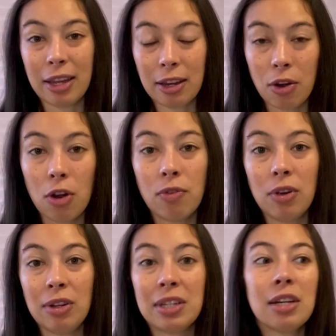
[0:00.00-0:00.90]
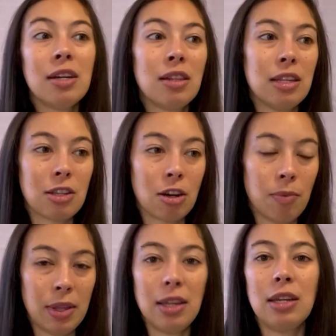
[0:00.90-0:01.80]
get COVID. There's going to
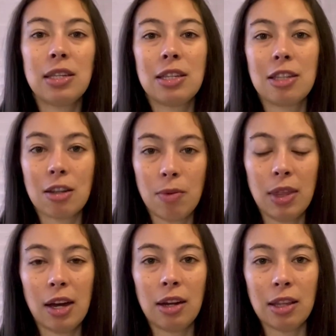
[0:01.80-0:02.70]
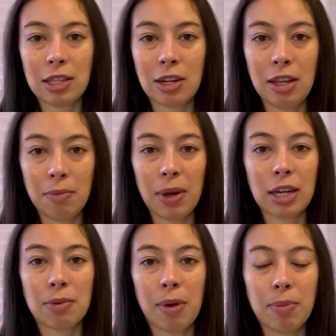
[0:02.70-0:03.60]
be this, there's going to be that. That's going to
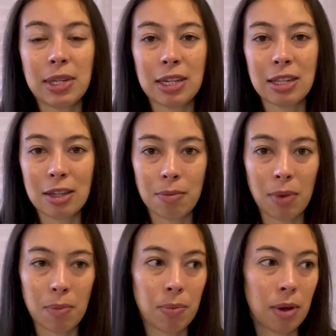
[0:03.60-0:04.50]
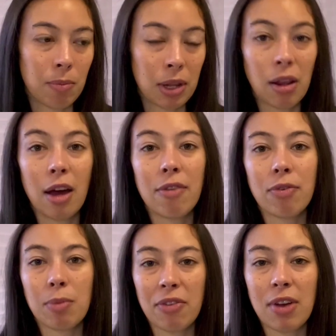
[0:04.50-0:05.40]
impact my business and my life
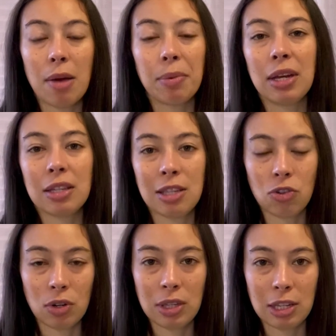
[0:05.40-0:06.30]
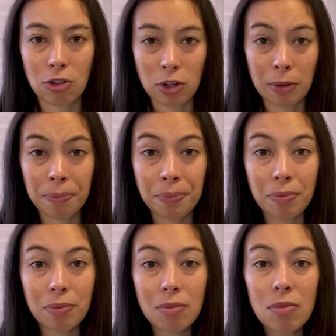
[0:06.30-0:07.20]
and my family, etc., etc.
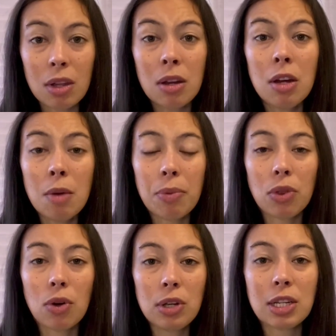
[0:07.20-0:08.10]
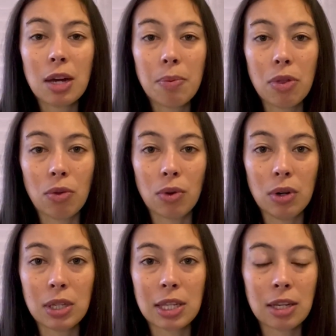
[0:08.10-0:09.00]
But those type of
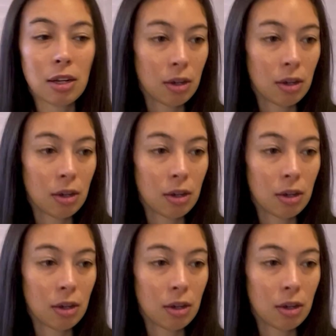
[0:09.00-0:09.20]
thoughts,